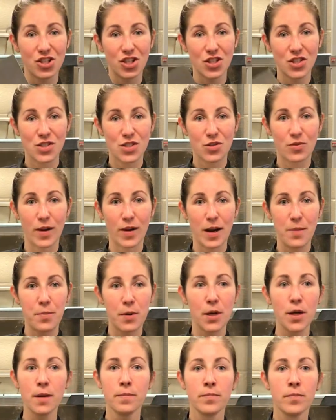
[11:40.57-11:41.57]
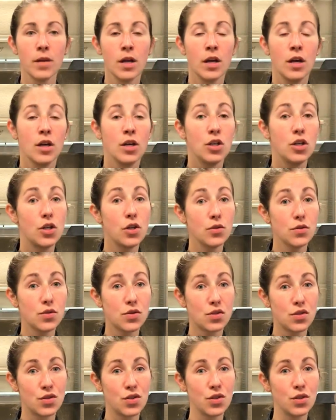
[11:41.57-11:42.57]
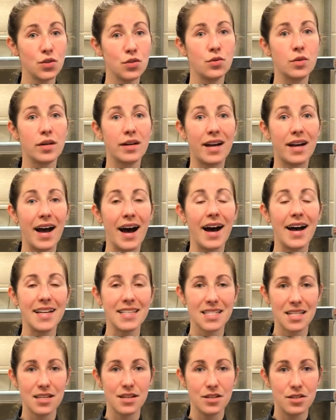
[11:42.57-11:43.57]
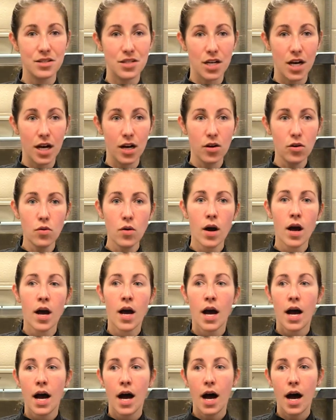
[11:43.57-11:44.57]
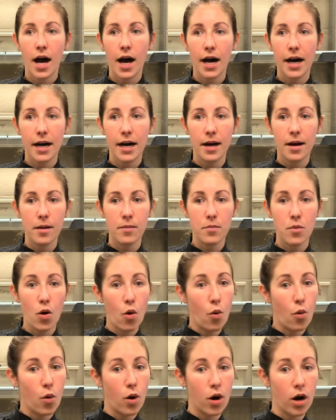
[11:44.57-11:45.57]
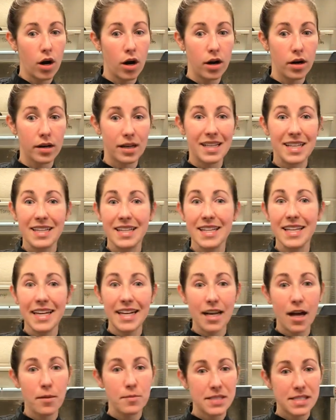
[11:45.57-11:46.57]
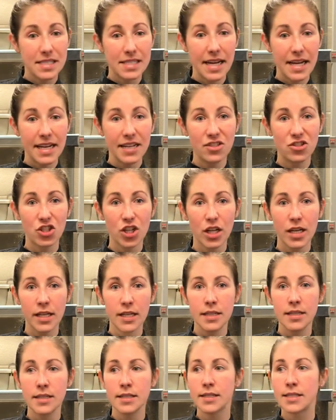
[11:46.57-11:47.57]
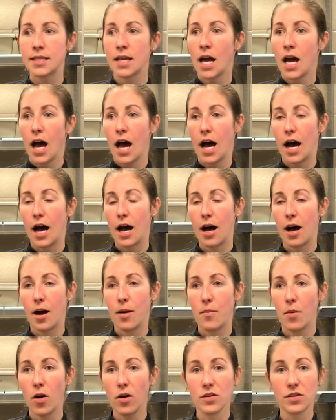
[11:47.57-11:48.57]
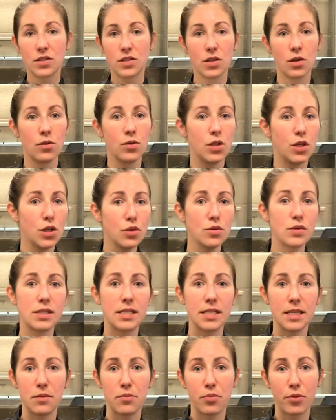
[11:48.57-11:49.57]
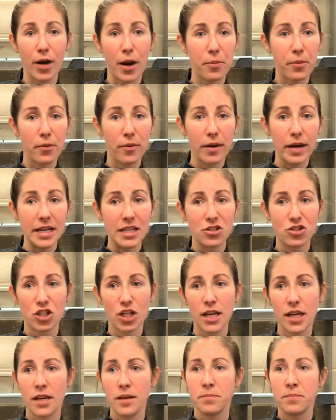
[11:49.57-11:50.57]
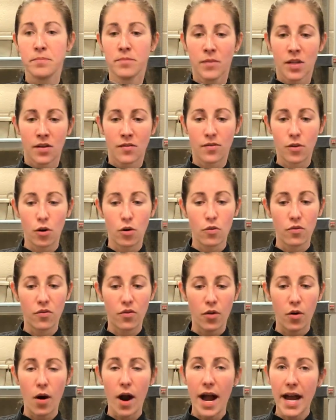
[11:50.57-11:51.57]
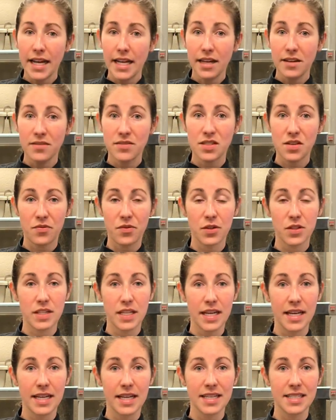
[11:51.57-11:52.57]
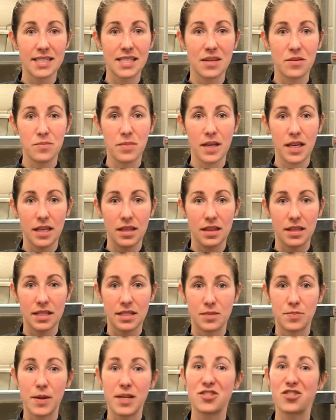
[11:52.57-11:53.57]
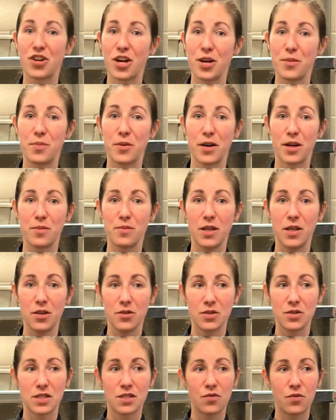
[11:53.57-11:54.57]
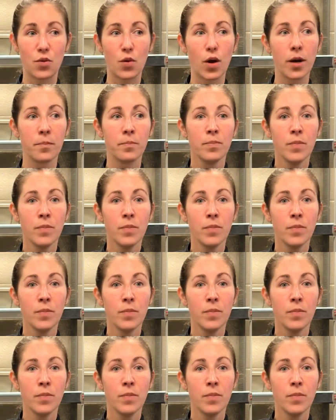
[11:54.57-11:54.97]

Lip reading: scraper, used to cut dough or clean up stations, also used in preparation for a variety of different things. This bench scraper can be used for,